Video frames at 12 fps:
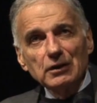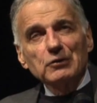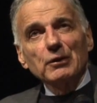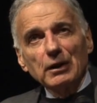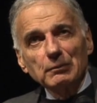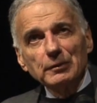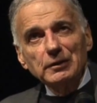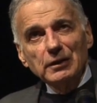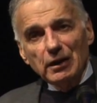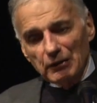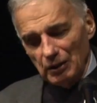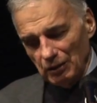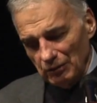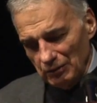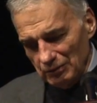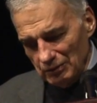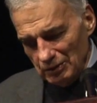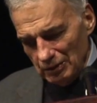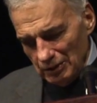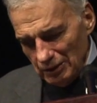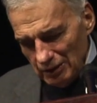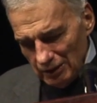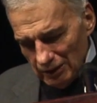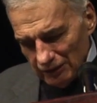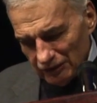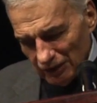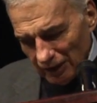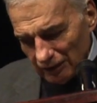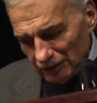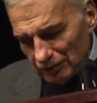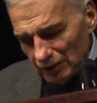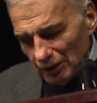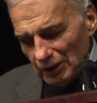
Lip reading: incredibly narrow. Six,